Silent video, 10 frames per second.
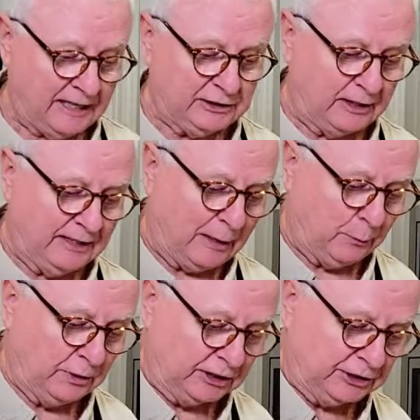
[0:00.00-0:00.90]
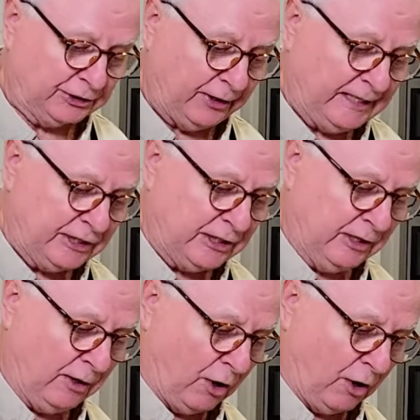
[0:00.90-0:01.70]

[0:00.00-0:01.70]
I started out with the sliced